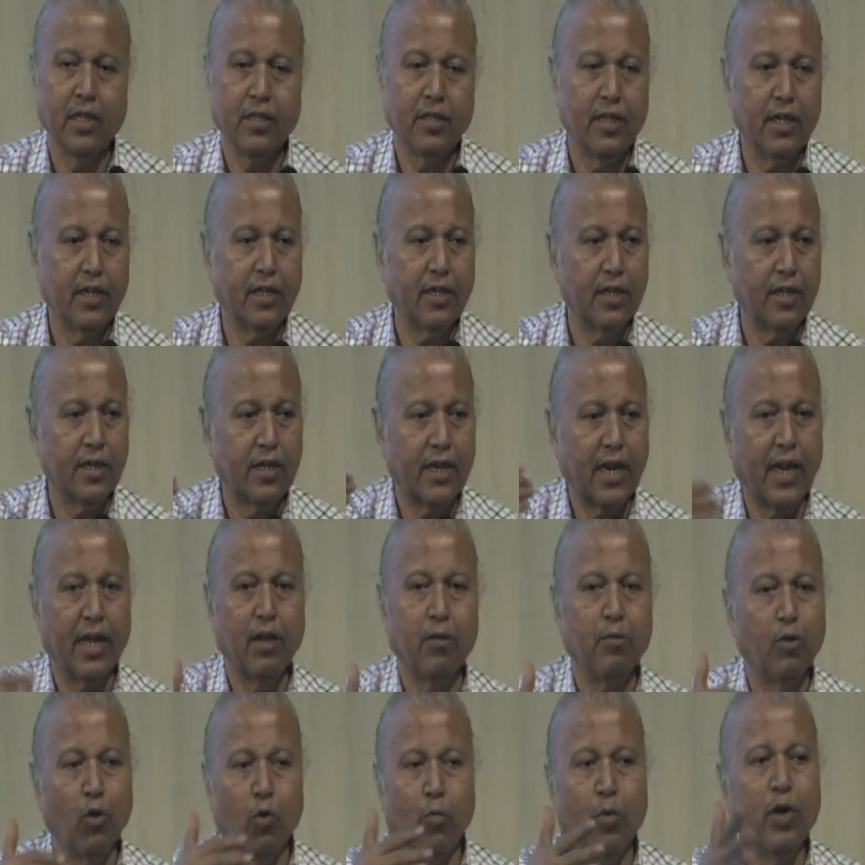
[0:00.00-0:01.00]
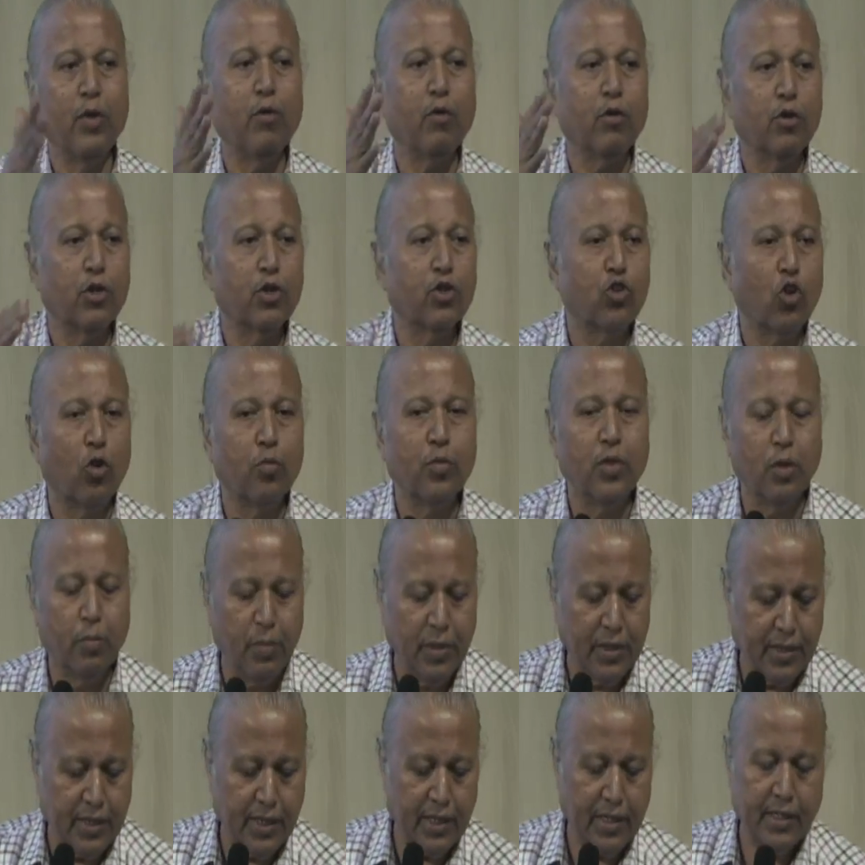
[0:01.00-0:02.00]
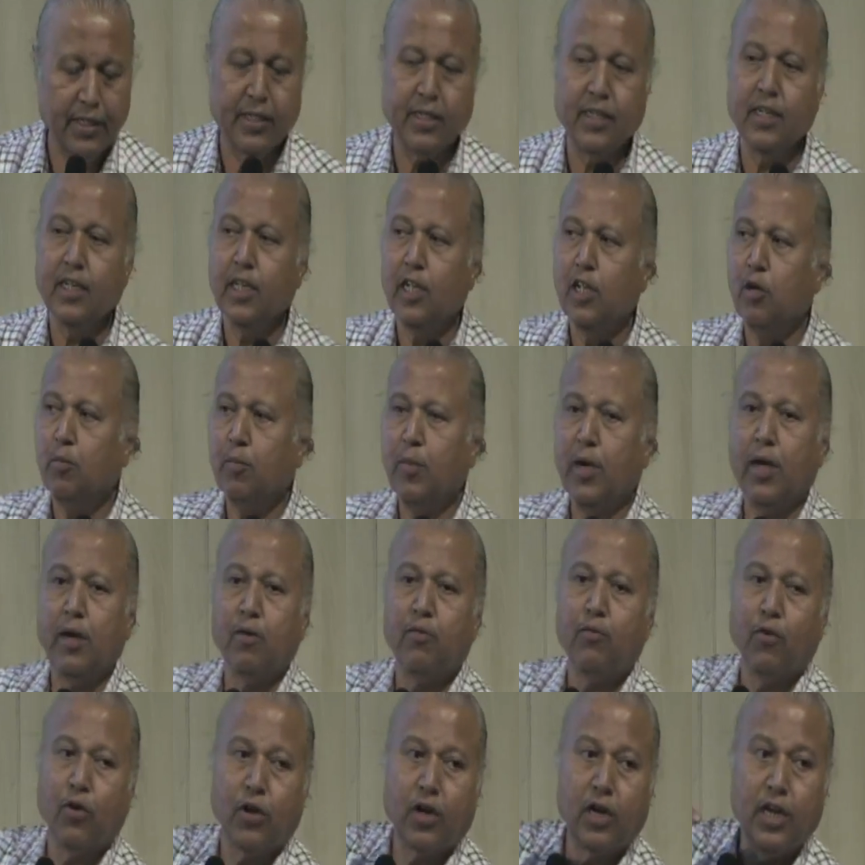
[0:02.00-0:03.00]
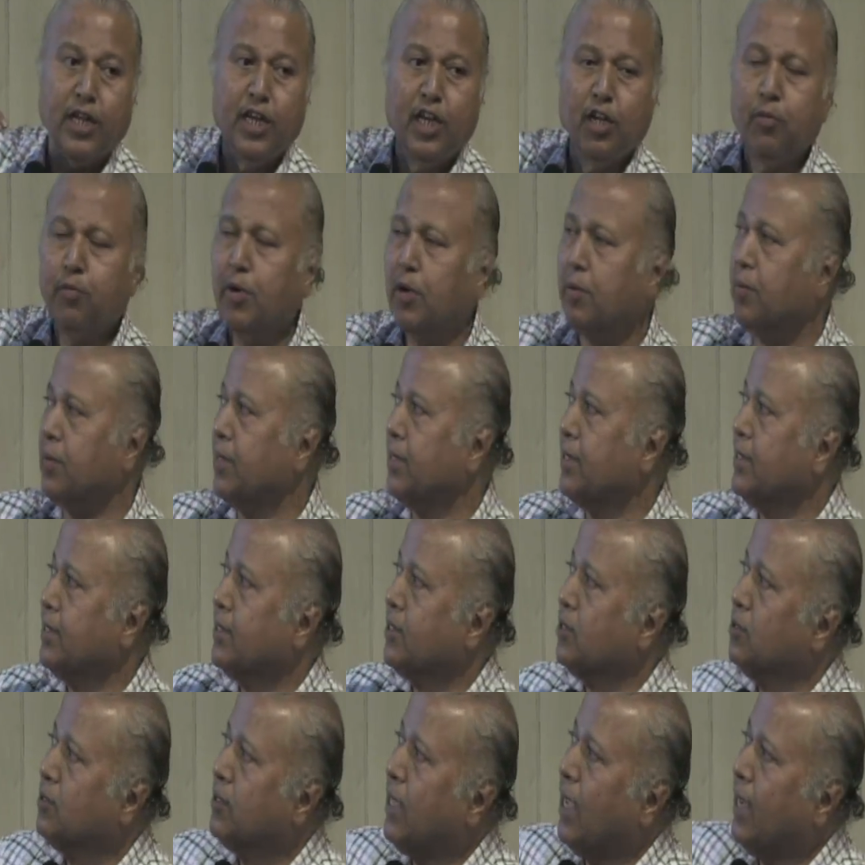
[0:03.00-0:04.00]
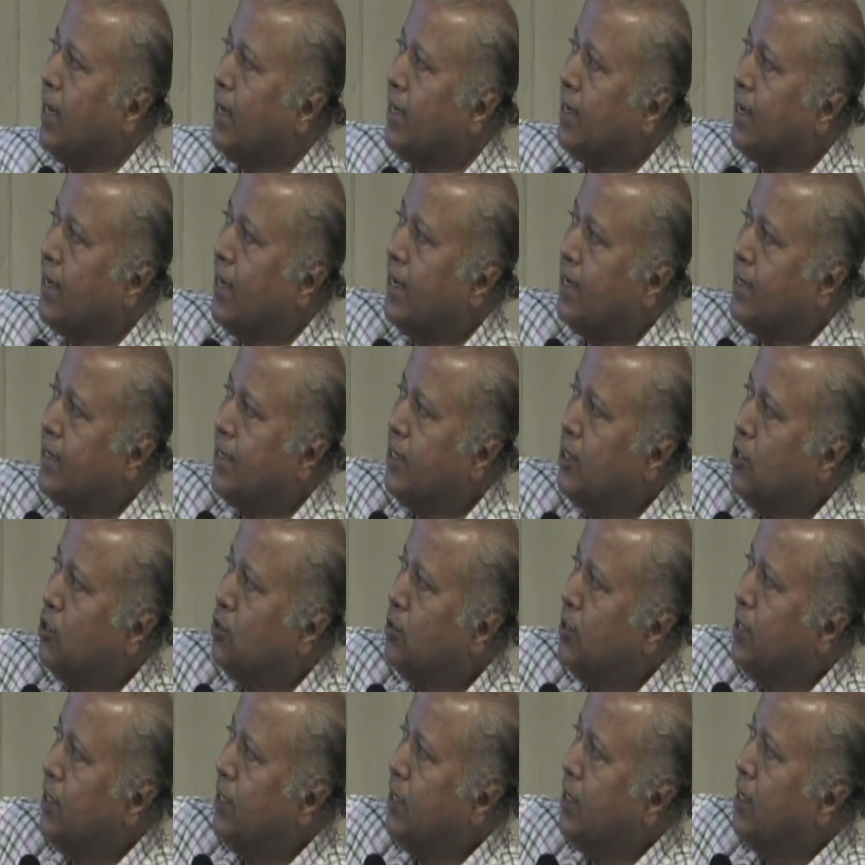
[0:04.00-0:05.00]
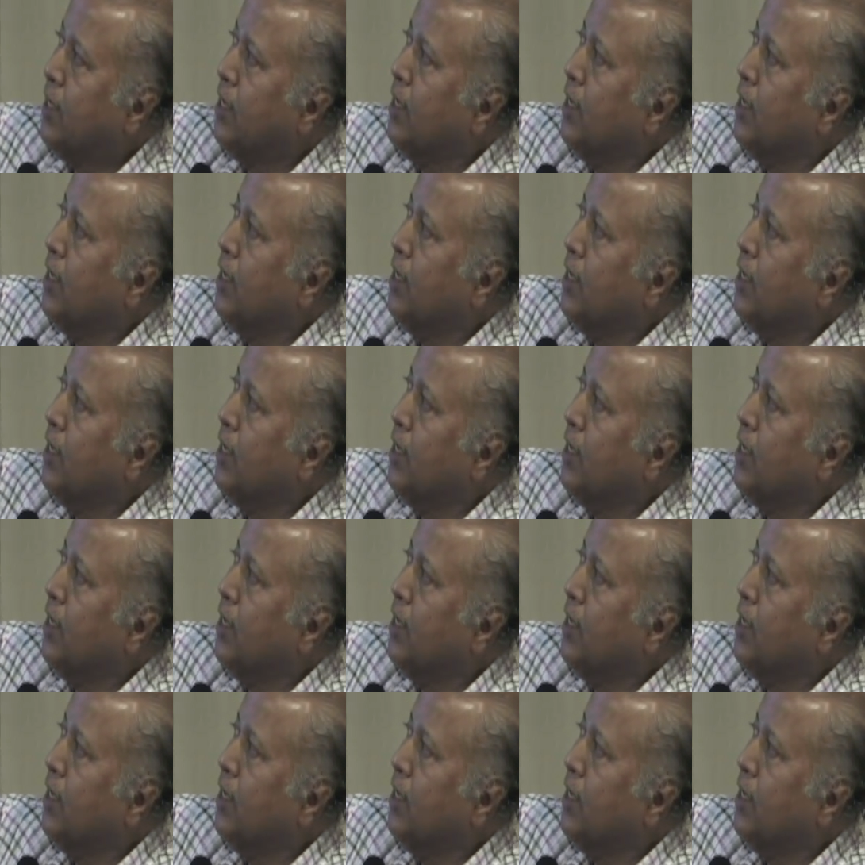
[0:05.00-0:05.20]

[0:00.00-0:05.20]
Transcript: There is a drive. Nobody wants to stop the business for cleaning purposes. So that gets into the